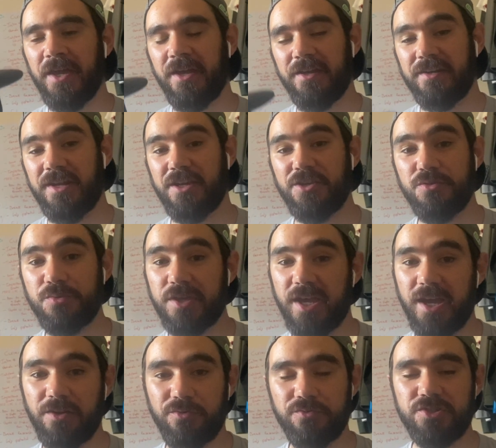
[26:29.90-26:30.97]
Now you
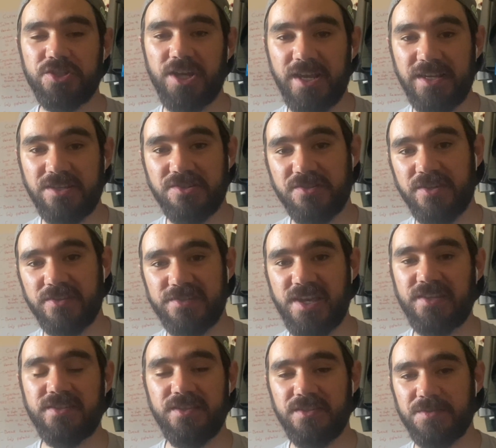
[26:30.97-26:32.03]
cannot change the
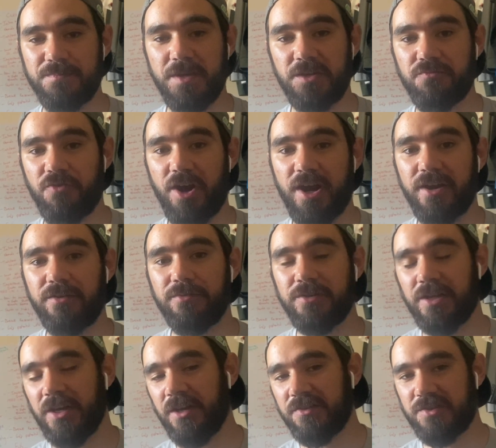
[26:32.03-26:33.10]
settings mid-round,
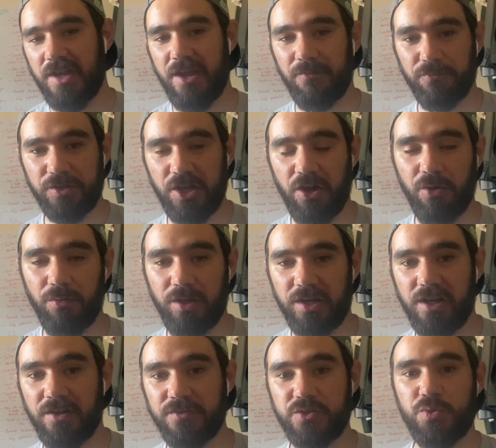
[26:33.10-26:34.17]
so every hole I
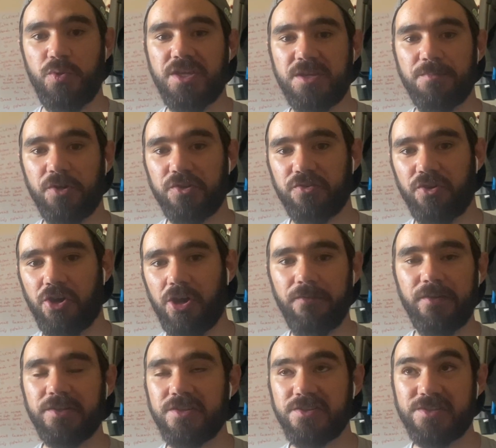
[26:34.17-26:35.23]
can't tweak my
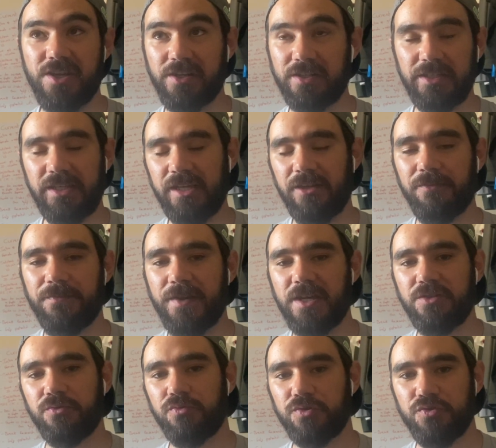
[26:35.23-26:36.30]
driver to suddenly hit a
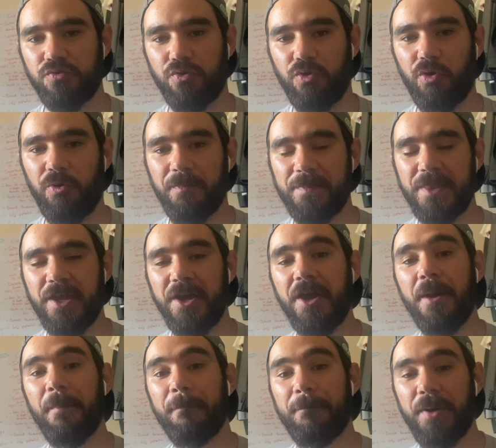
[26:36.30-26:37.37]
fade or a draw,
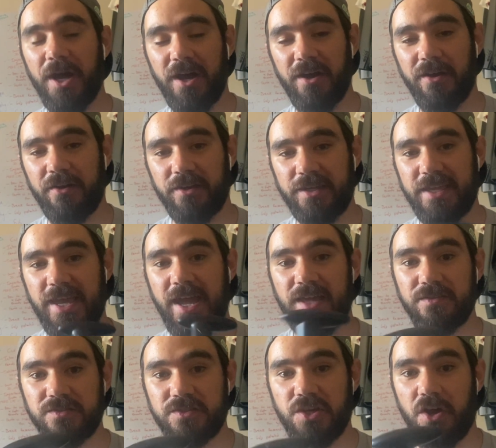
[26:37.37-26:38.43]
but I
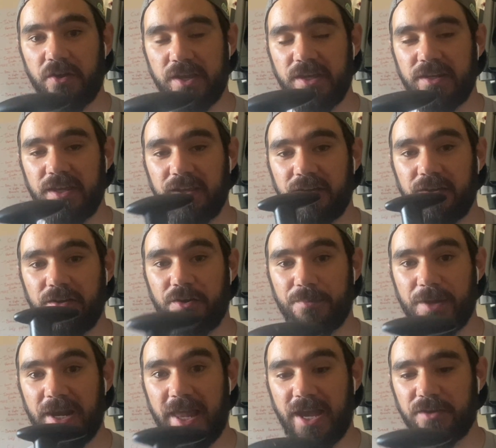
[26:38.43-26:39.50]
can tighten it and I'm
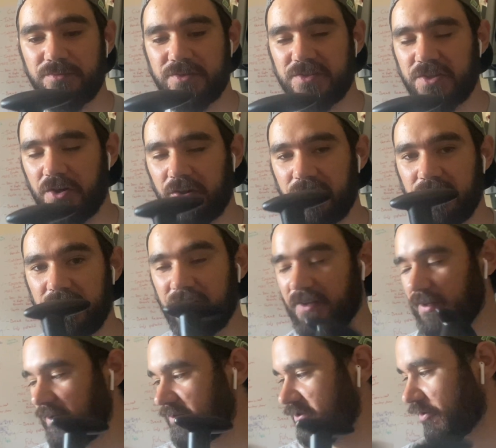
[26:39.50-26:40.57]
allowed to tighten it.
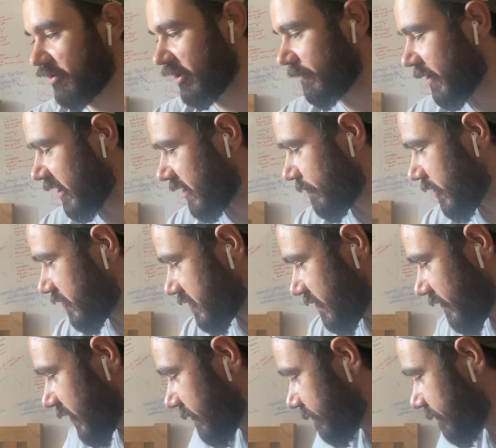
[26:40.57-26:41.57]
So I'm going to make the most of it.